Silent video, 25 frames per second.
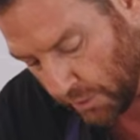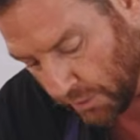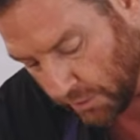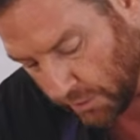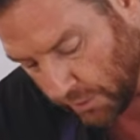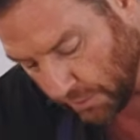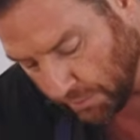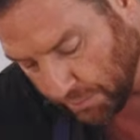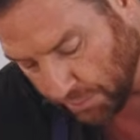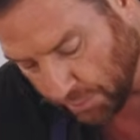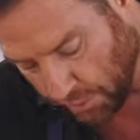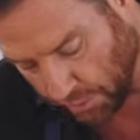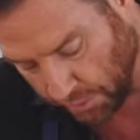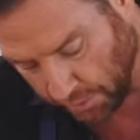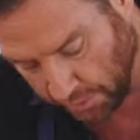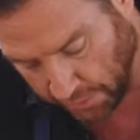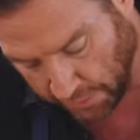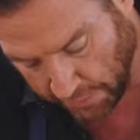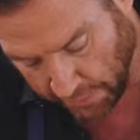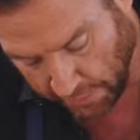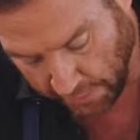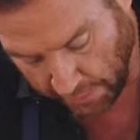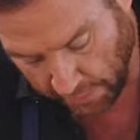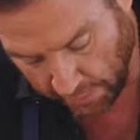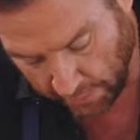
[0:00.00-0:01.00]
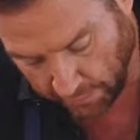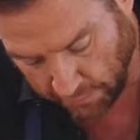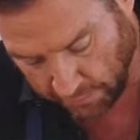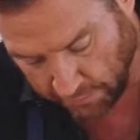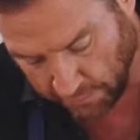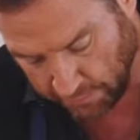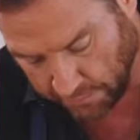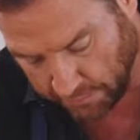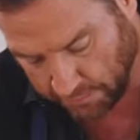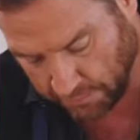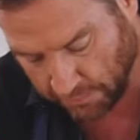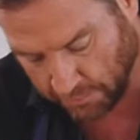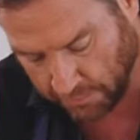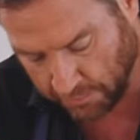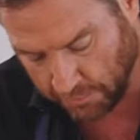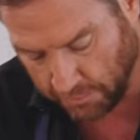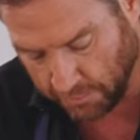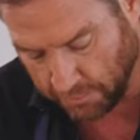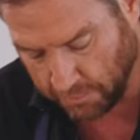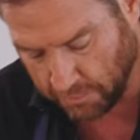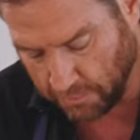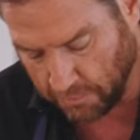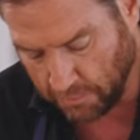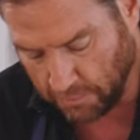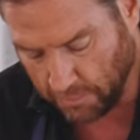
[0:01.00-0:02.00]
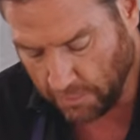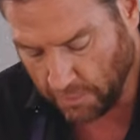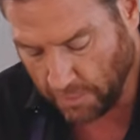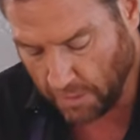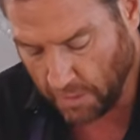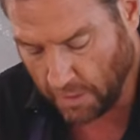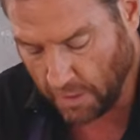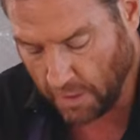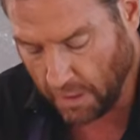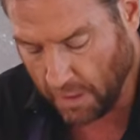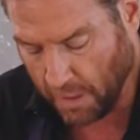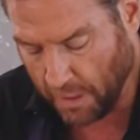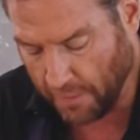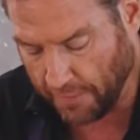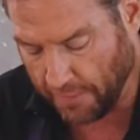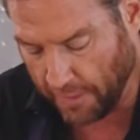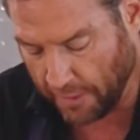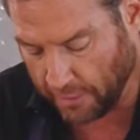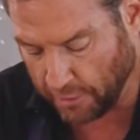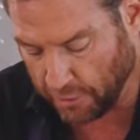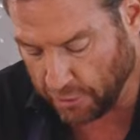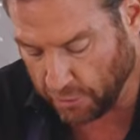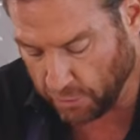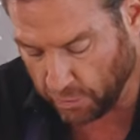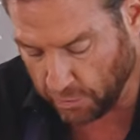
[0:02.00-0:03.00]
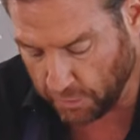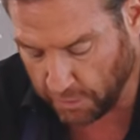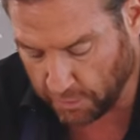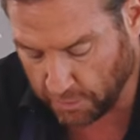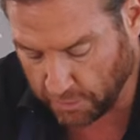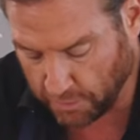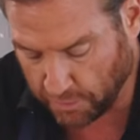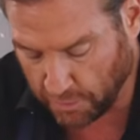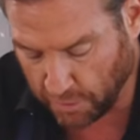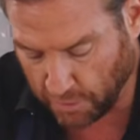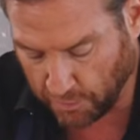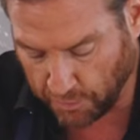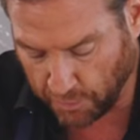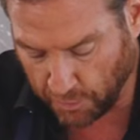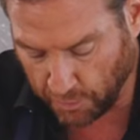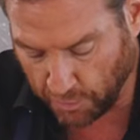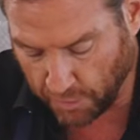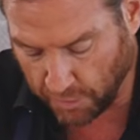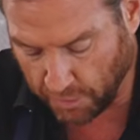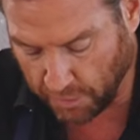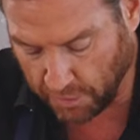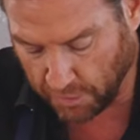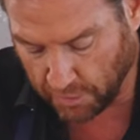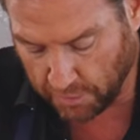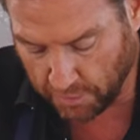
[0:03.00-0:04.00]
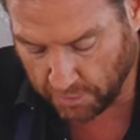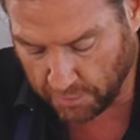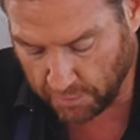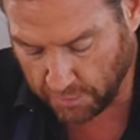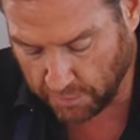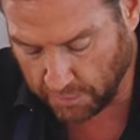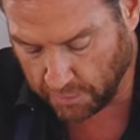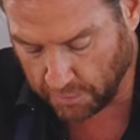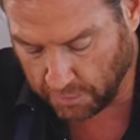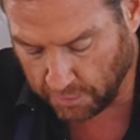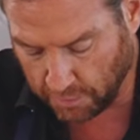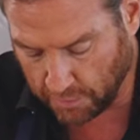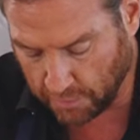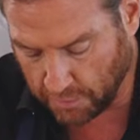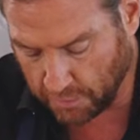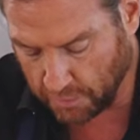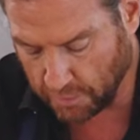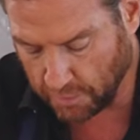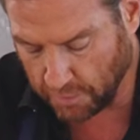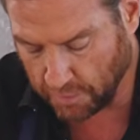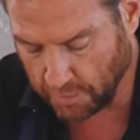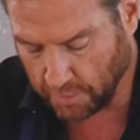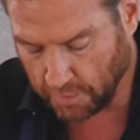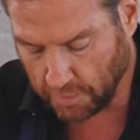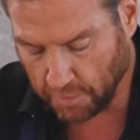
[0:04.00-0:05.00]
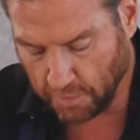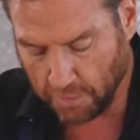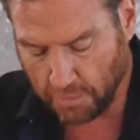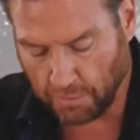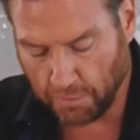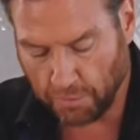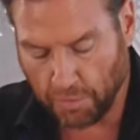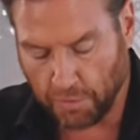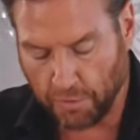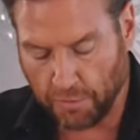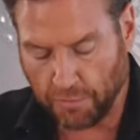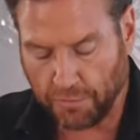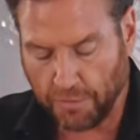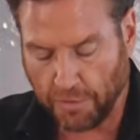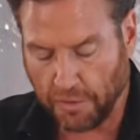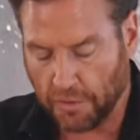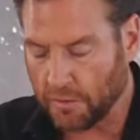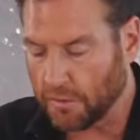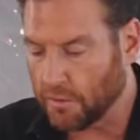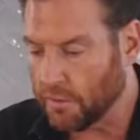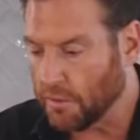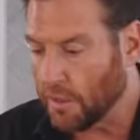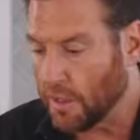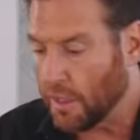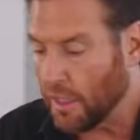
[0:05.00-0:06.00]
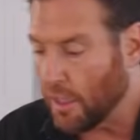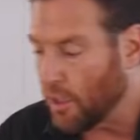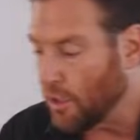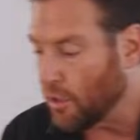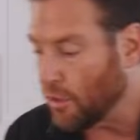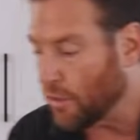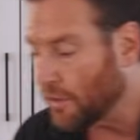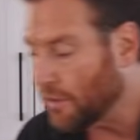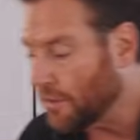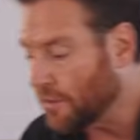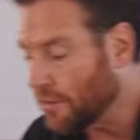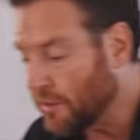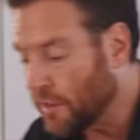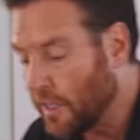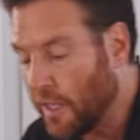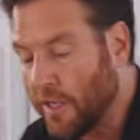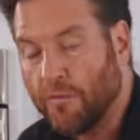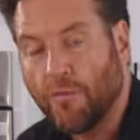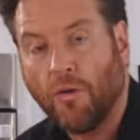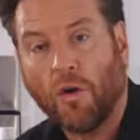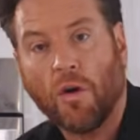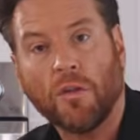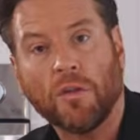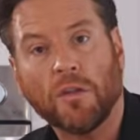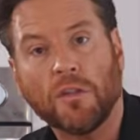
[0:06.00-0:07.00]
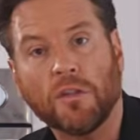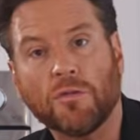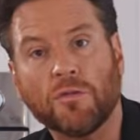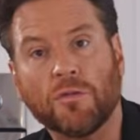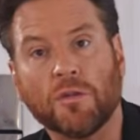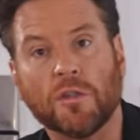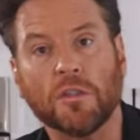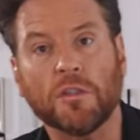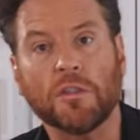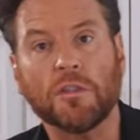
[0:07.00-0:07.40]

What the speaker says: as I'm pulling it out. And that joint is coming with it. Perfect. You could save all this for a